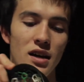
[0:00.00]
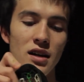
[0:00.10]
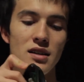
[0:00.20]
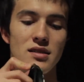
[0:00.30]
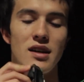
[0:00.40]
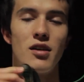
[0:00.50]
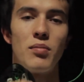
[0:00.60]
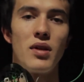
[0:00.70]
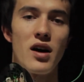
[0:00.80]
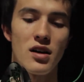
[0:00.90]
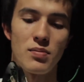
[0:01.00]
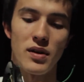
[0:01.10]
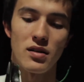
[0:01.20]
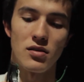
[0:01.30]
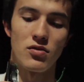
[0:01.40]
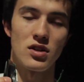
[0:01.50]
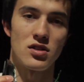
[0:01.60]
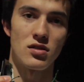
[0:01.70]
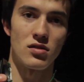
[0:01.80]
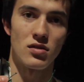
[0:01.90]
is now blocked by the
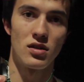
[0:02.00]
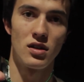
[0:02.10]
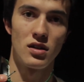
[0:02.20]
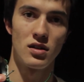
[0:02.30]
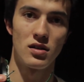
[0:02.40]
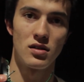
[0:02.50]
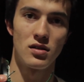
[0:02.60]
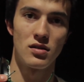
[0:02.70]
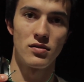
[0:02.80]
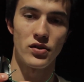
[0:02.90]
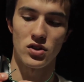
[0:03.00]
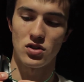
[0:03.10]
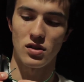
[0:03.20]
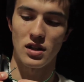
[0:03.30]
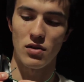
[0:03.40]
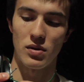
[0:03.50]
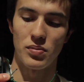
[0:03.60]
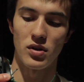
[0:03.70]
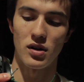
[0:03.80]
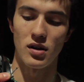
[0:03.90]
original first string that we
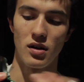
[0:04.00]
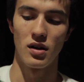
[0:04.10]
put in.